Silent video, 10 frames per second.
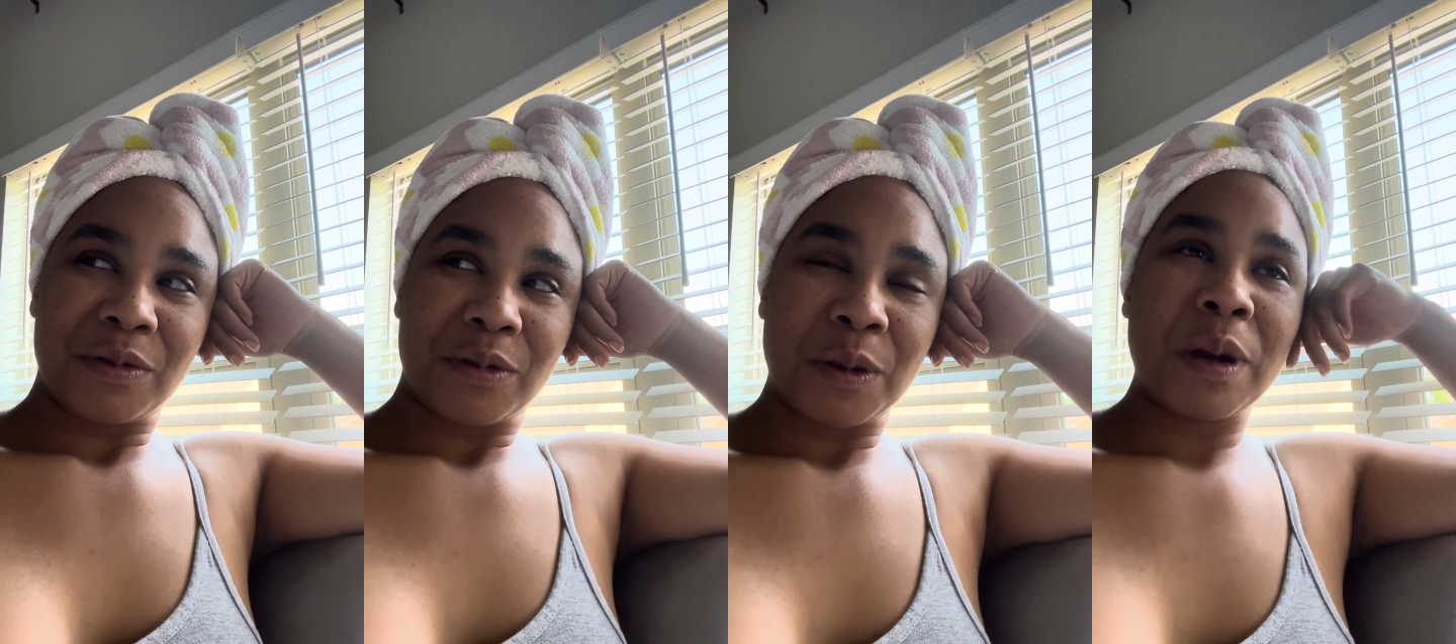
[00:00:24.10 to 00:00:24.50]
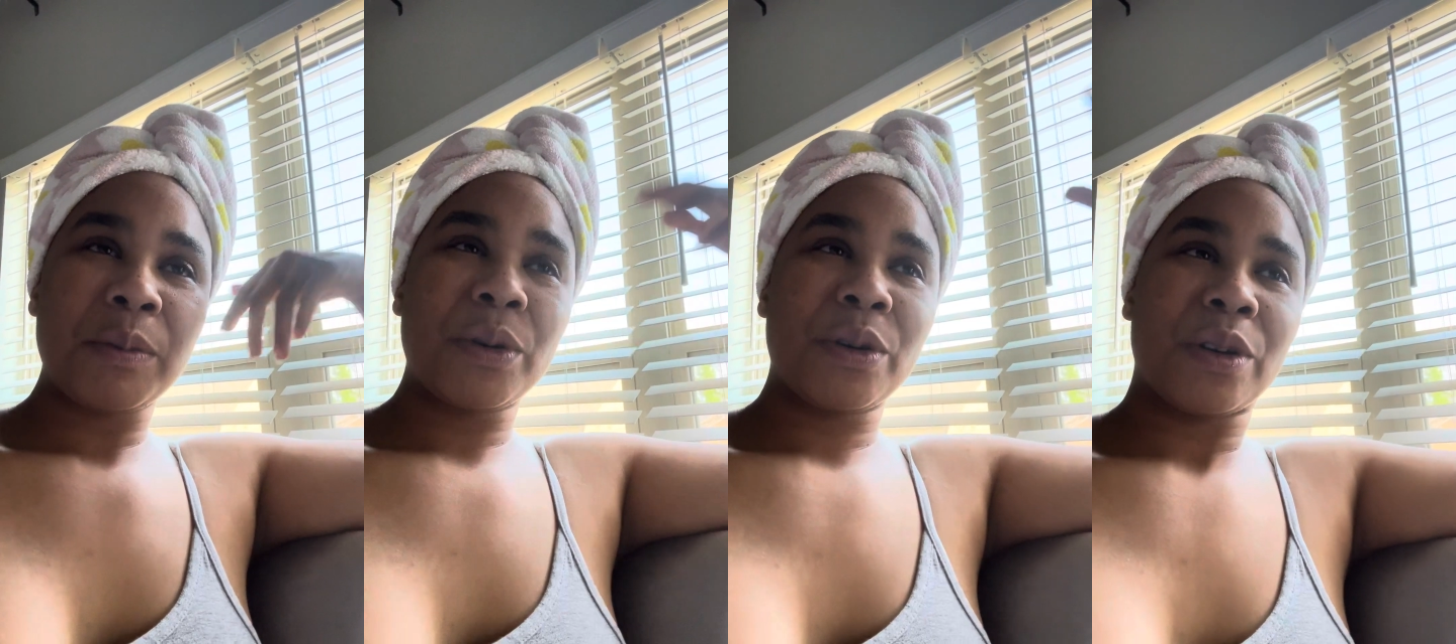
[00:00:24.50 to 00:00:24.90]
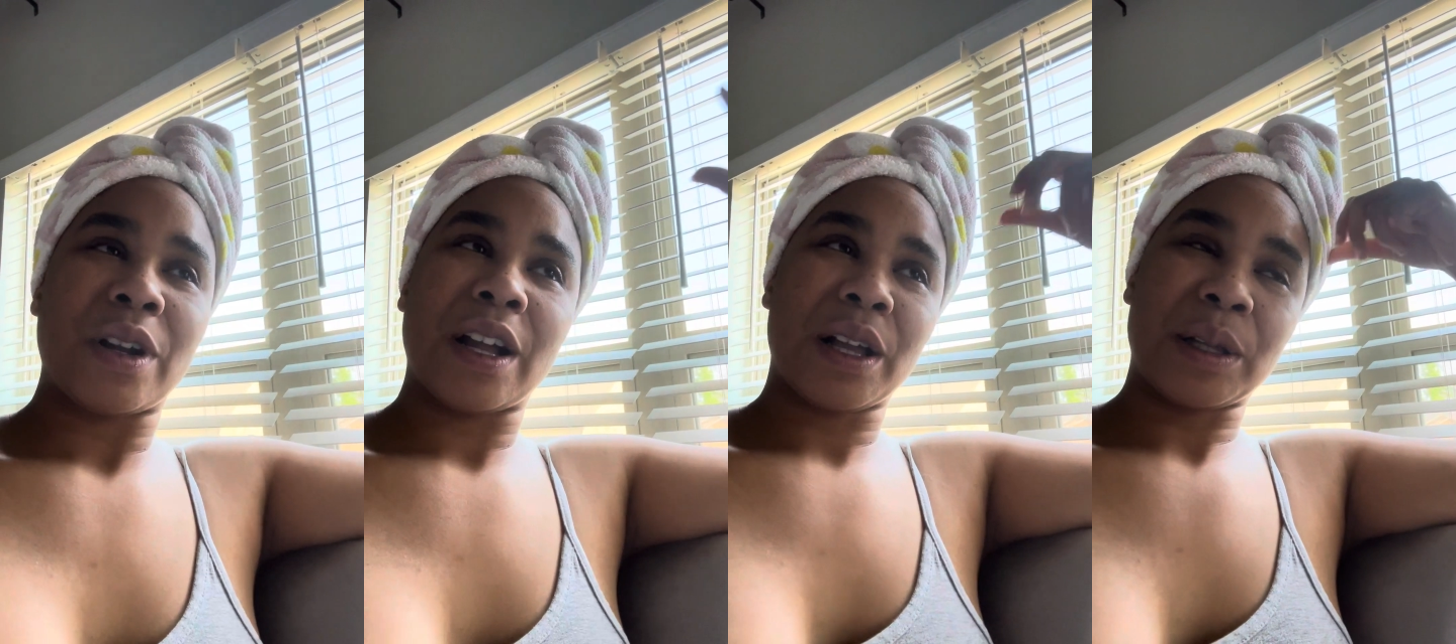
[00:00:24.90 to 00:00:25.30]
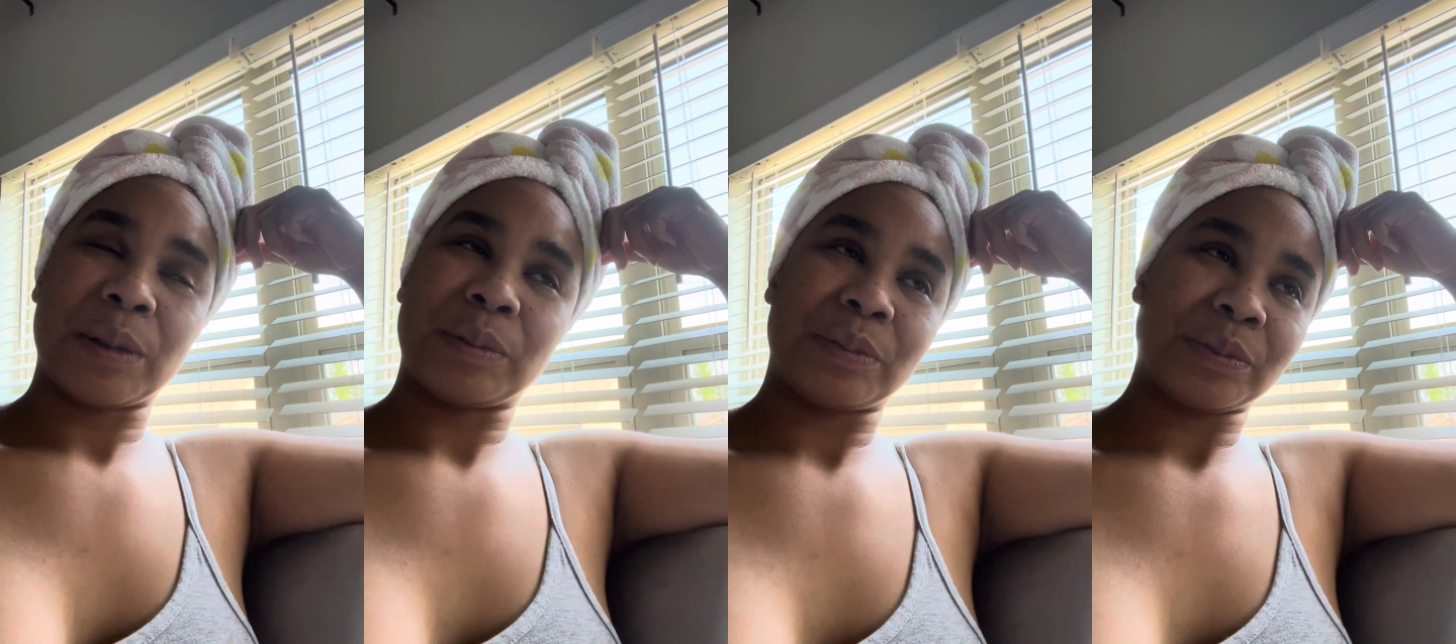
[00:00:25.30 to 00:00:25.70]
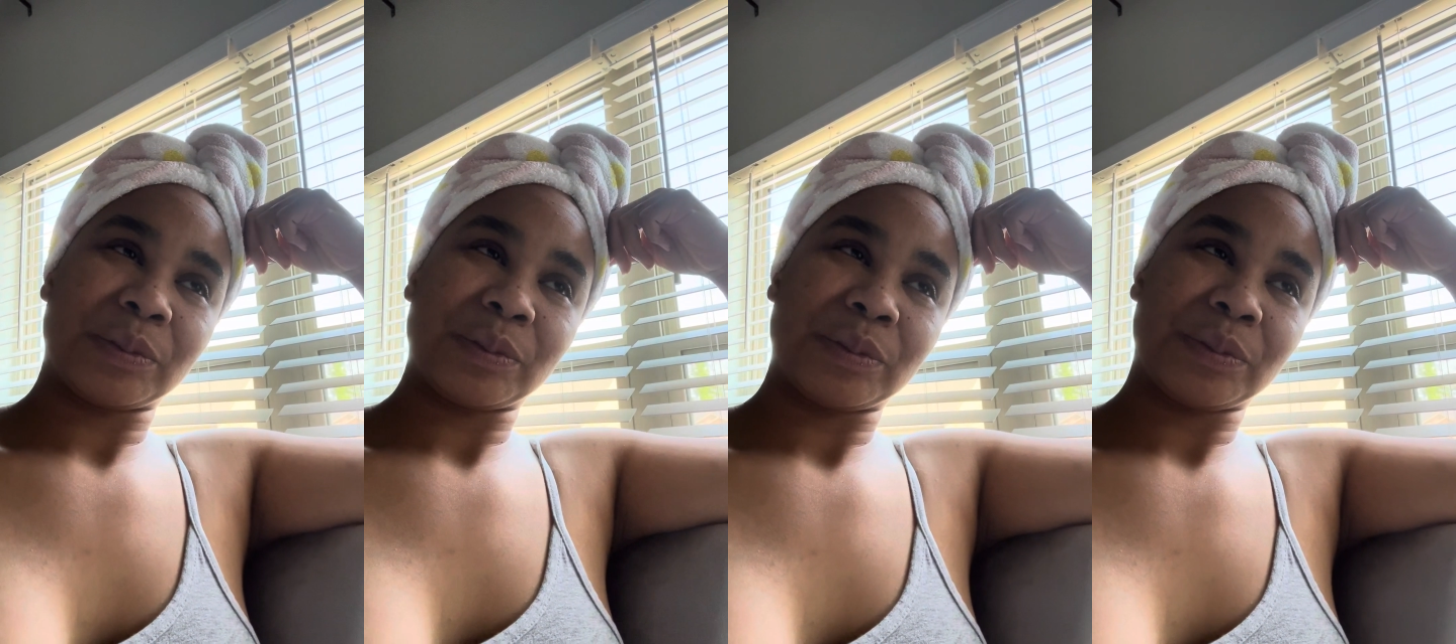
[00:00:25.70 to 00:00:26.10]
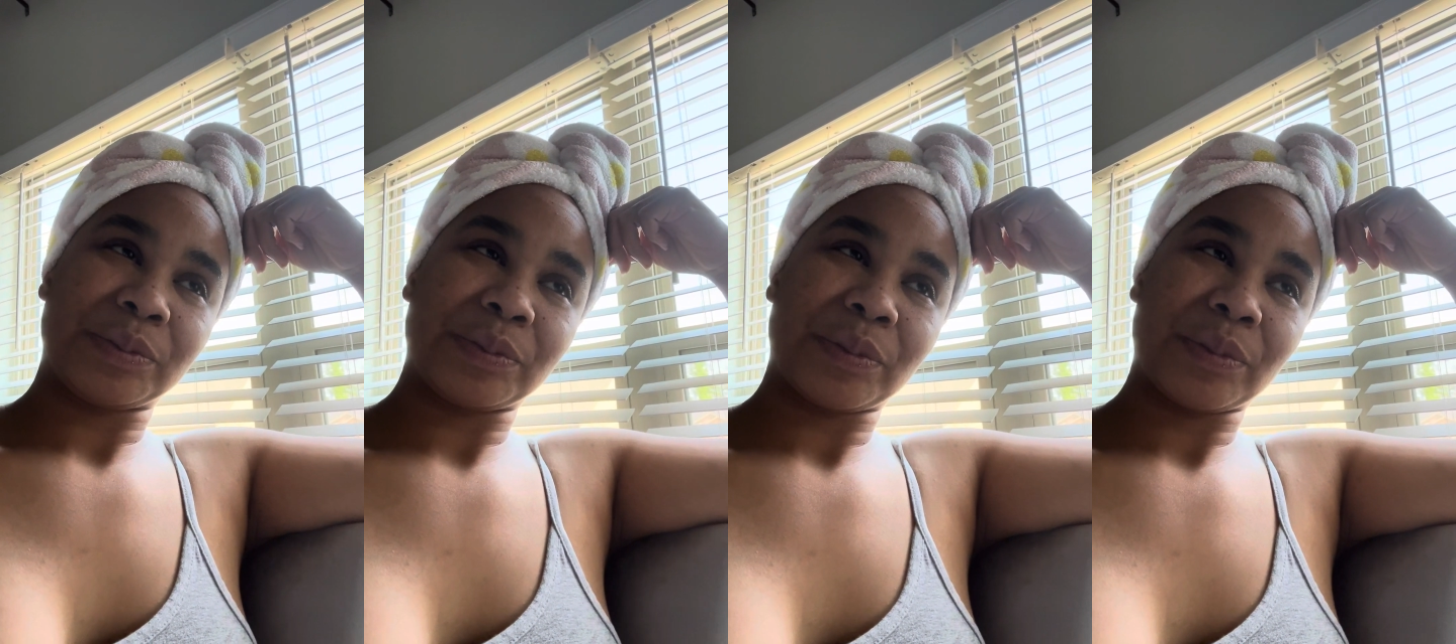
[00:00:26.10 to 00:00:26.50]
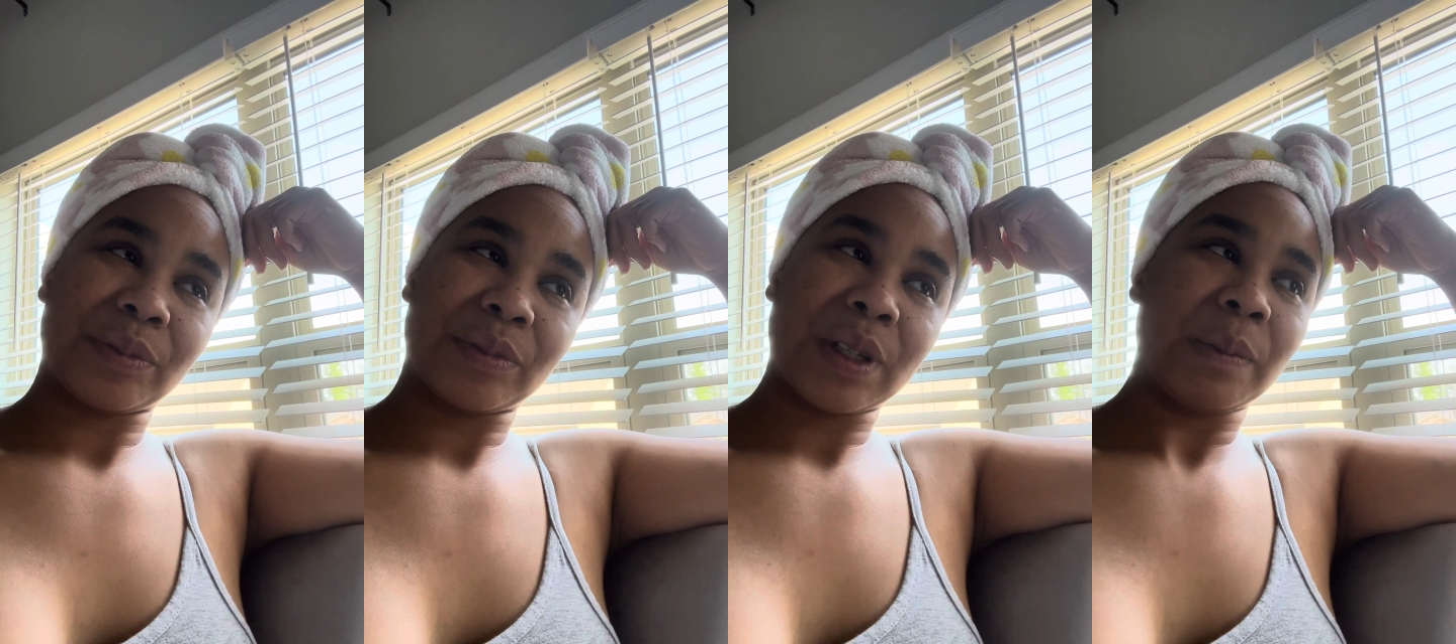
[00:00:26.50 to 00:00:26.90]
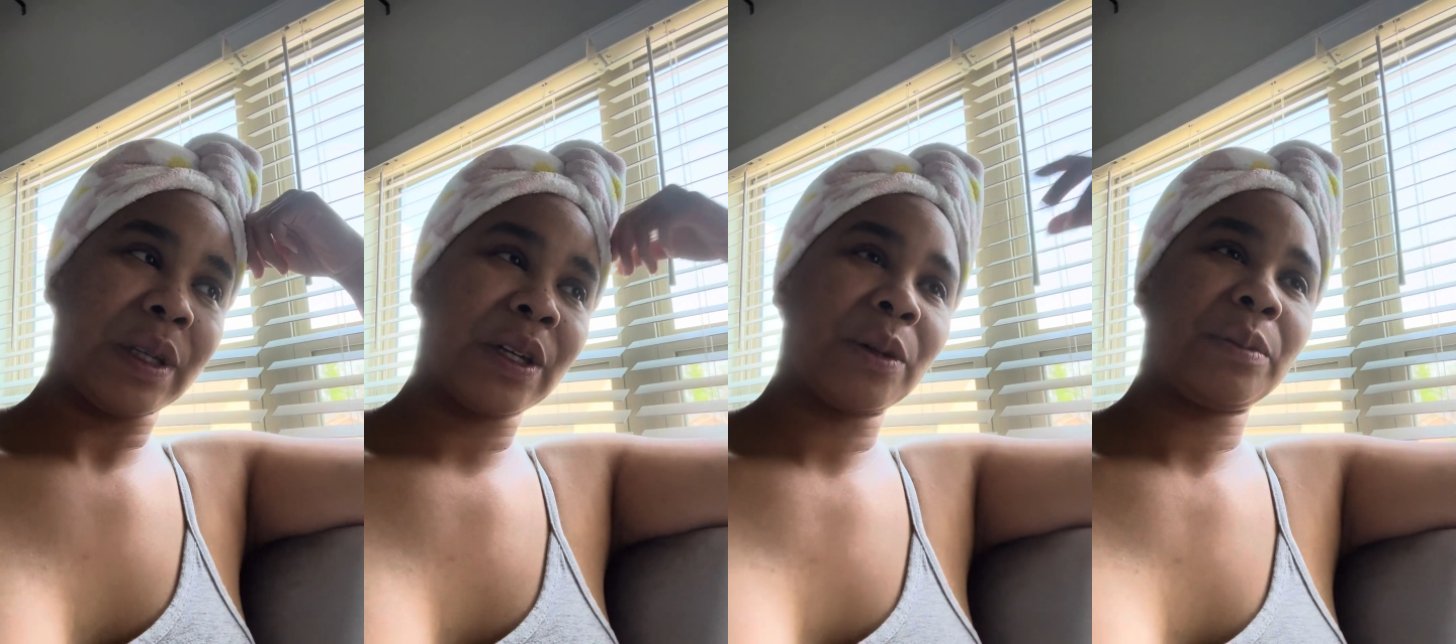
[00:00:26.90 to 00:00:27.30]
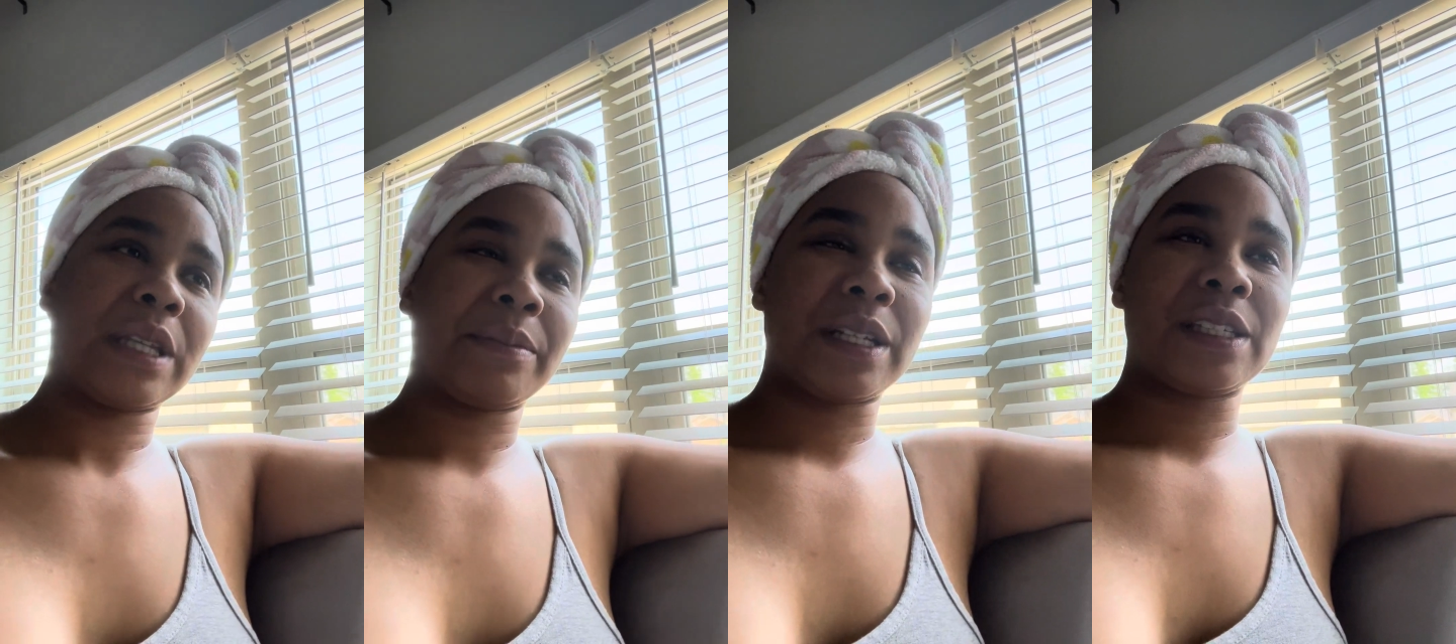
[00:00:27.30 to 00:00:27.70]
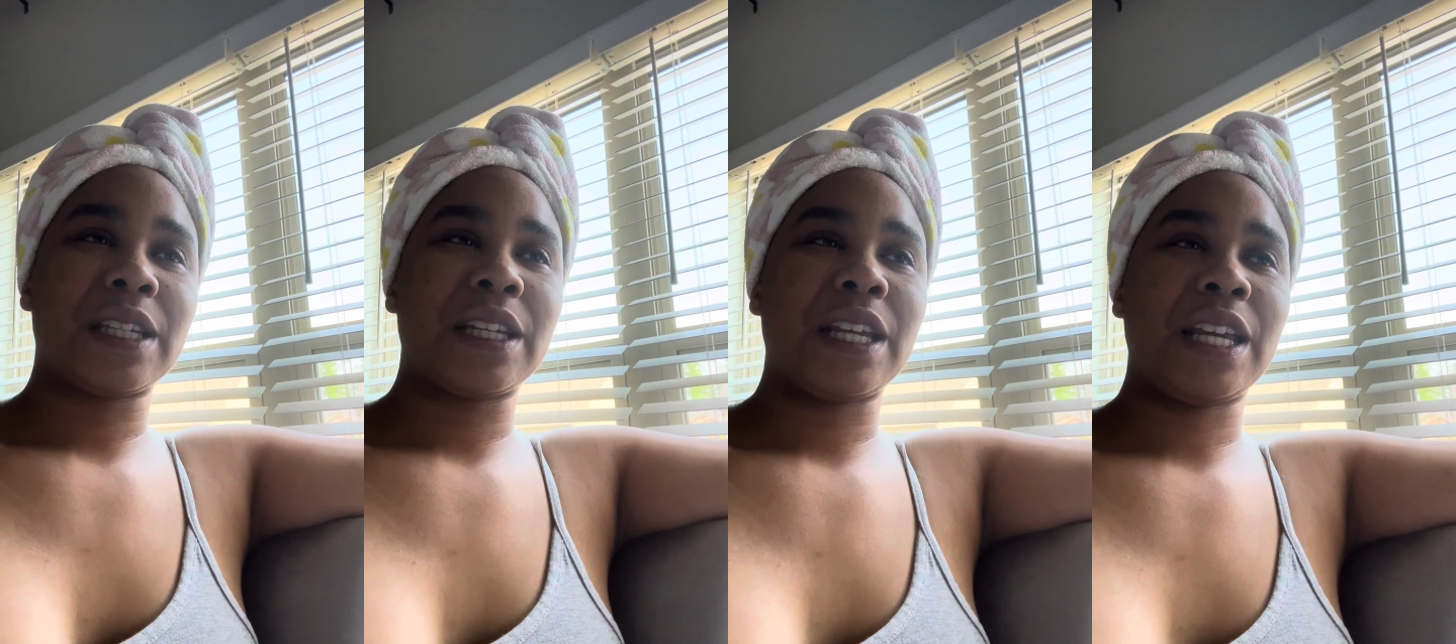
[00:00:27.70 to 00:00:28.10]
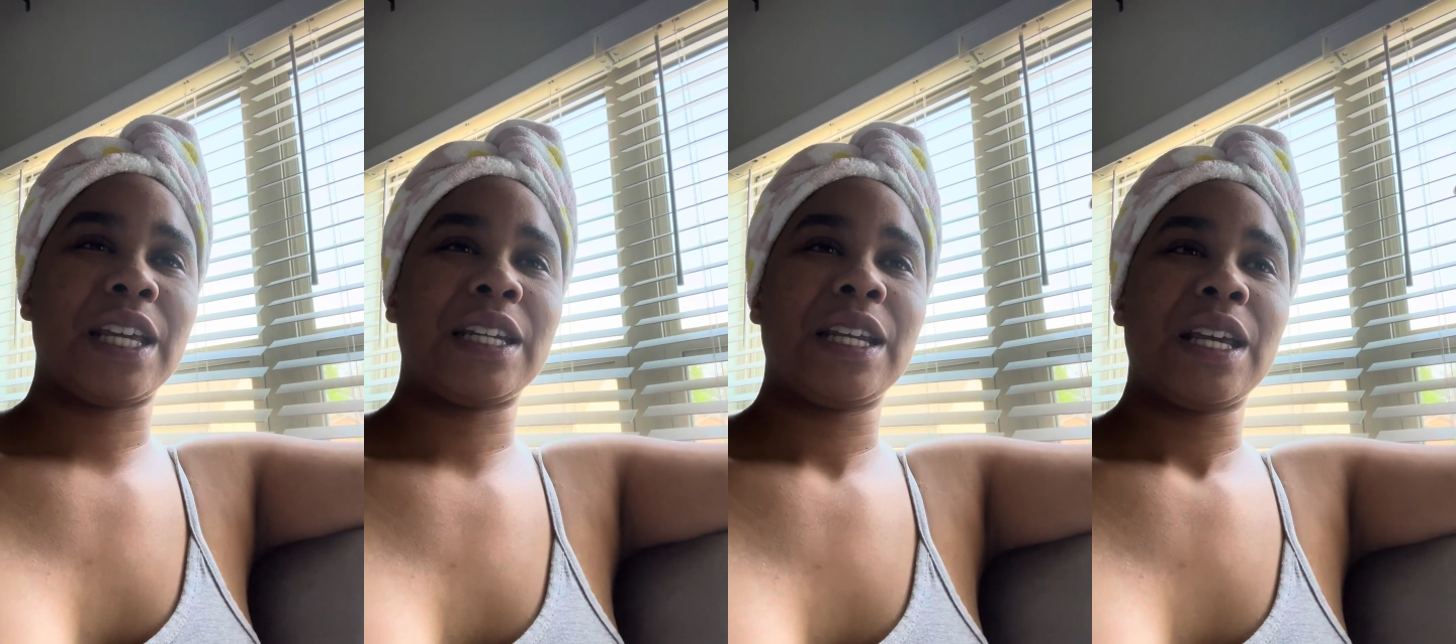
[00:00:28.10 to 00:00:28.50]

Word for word: remember um, being on plant medicine and